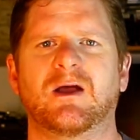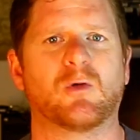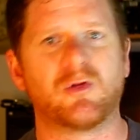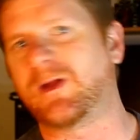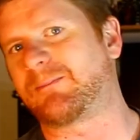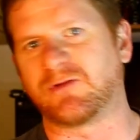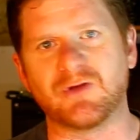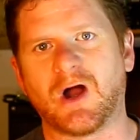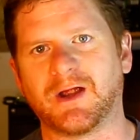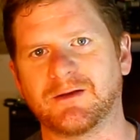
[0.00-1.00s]
all the way up to
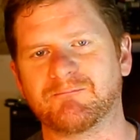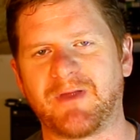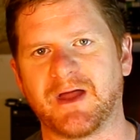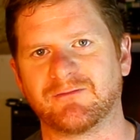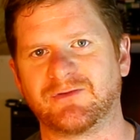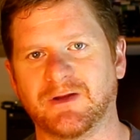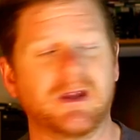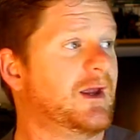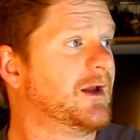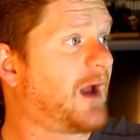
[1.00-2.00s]
9 out of 10.
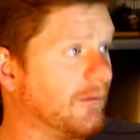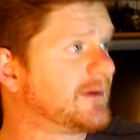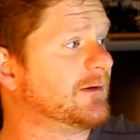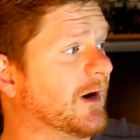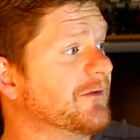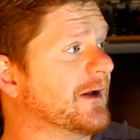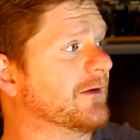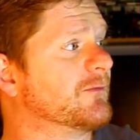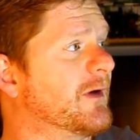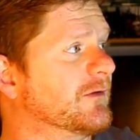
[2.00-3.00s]
Currently, right now,
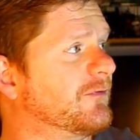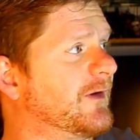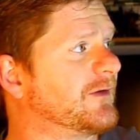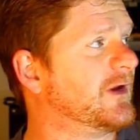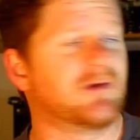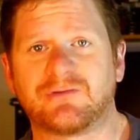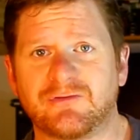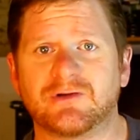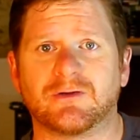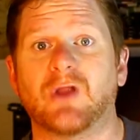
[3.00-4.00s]
as a matter of fact, it is
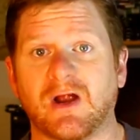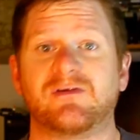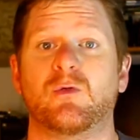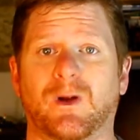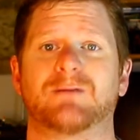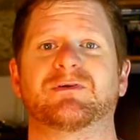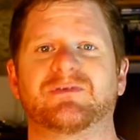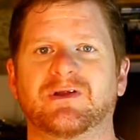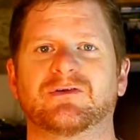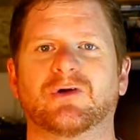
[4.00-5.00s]
sitting on
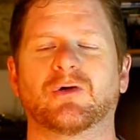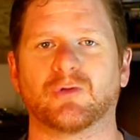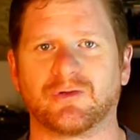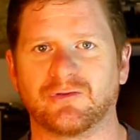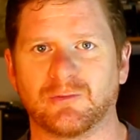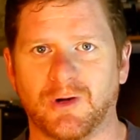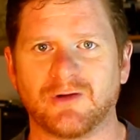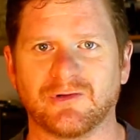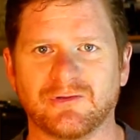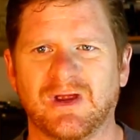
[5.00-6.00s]
91% on Rotten
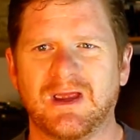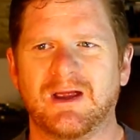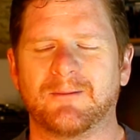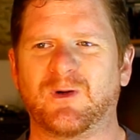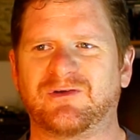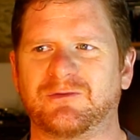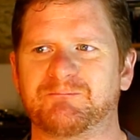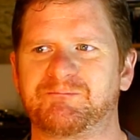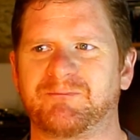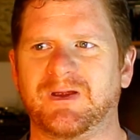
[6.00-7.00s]
Tomatoes, which
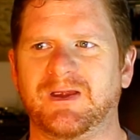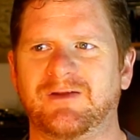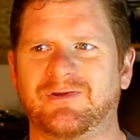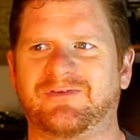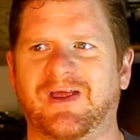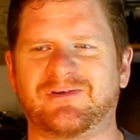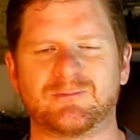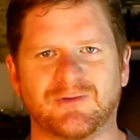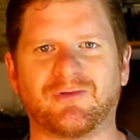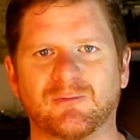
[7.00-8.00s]
is a
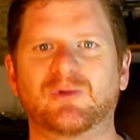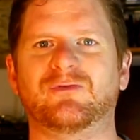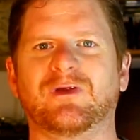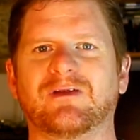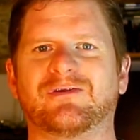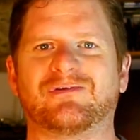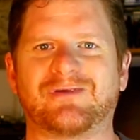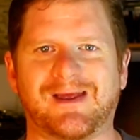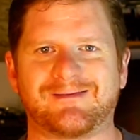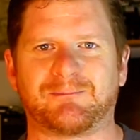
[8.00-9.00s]
testament to the movie. It's just
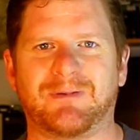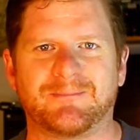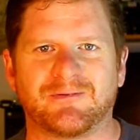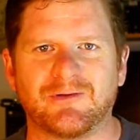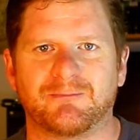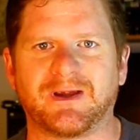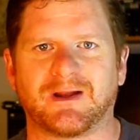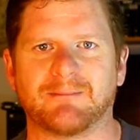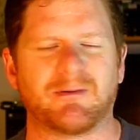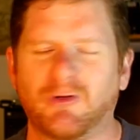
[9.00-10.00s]
sad that people didn't pick it
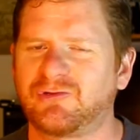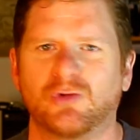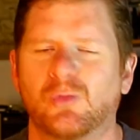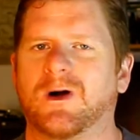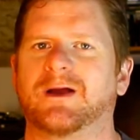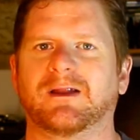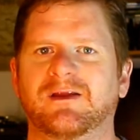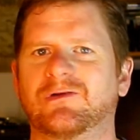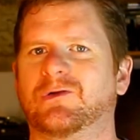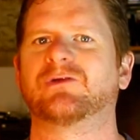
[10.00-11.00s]
up. I'm not sure why. I
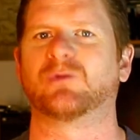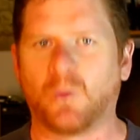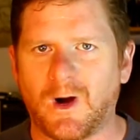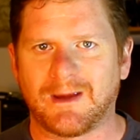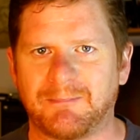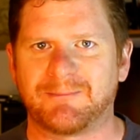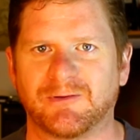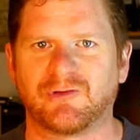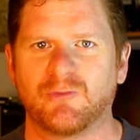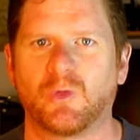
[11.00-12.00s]
need to look into why people
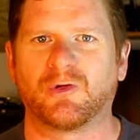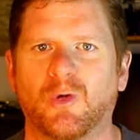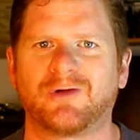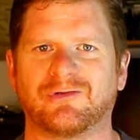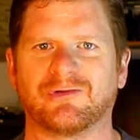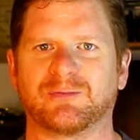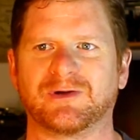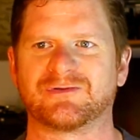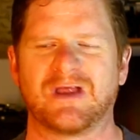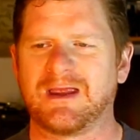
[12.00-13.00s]
didn't want to watch this,
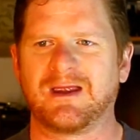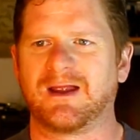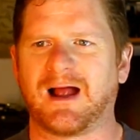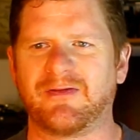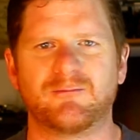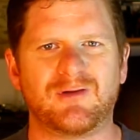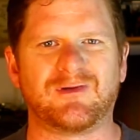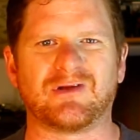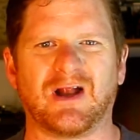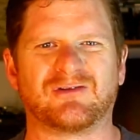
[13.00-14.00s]
because other
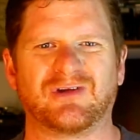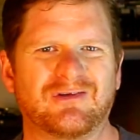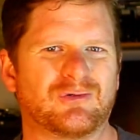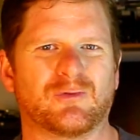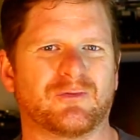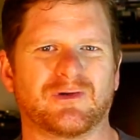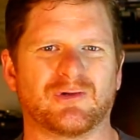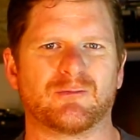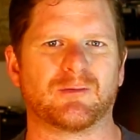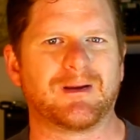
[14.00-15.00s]
movies like Jigsaw, for
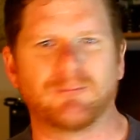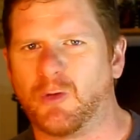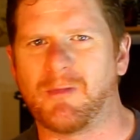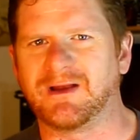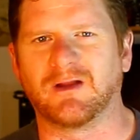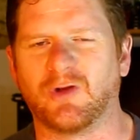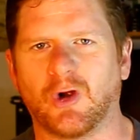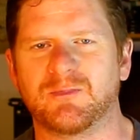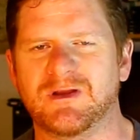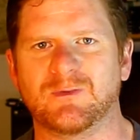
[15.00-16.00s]
example, made more money on the
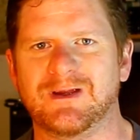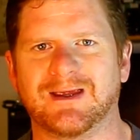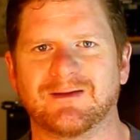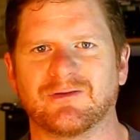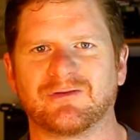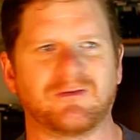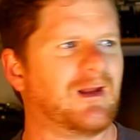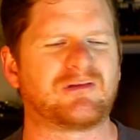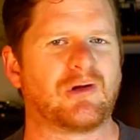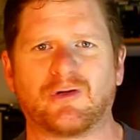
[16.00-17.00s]
opening weekend this, and
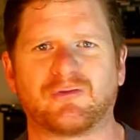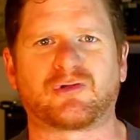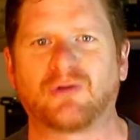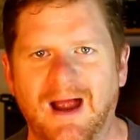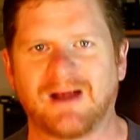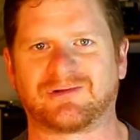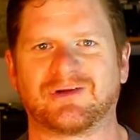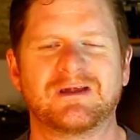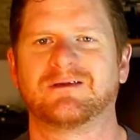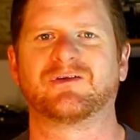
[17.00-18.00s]
that's a lot of trash.
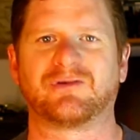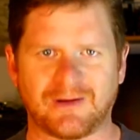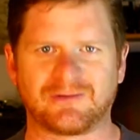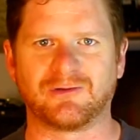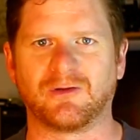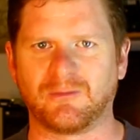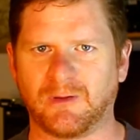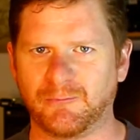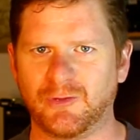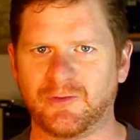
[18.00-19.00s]
This is actually a
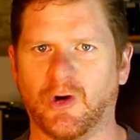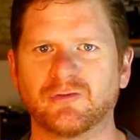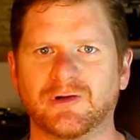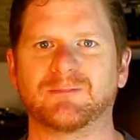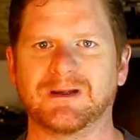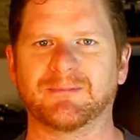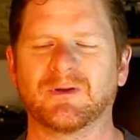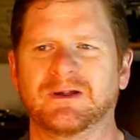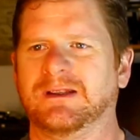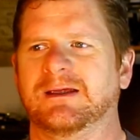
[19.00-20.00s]
movie honouring
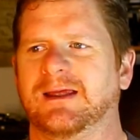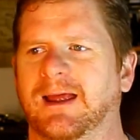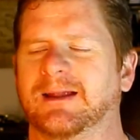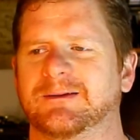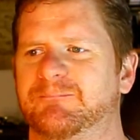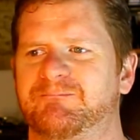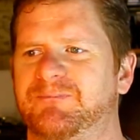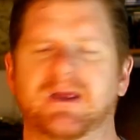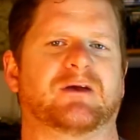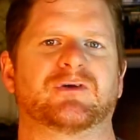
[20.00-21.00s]
people. And
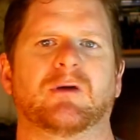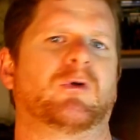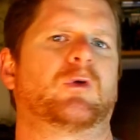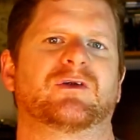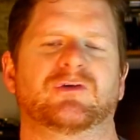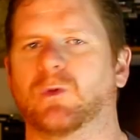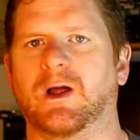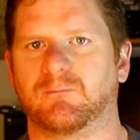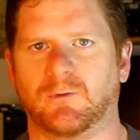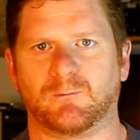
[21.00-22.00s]
yeah, so I'm not quite sure
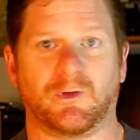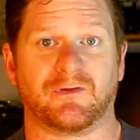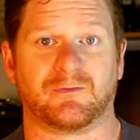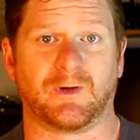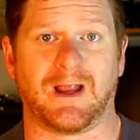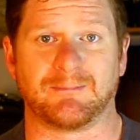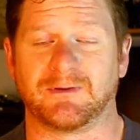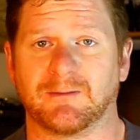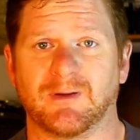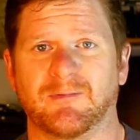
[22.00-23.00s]
what happened
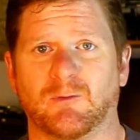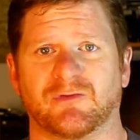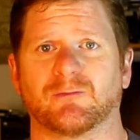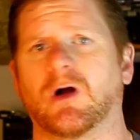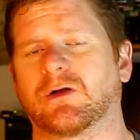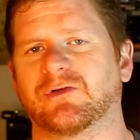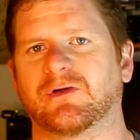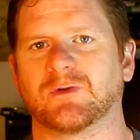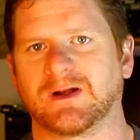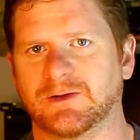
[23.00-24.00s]
here. Maybe it wasn't marketed
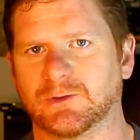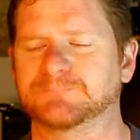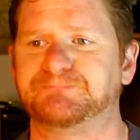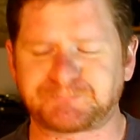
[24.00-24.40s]
correctly, or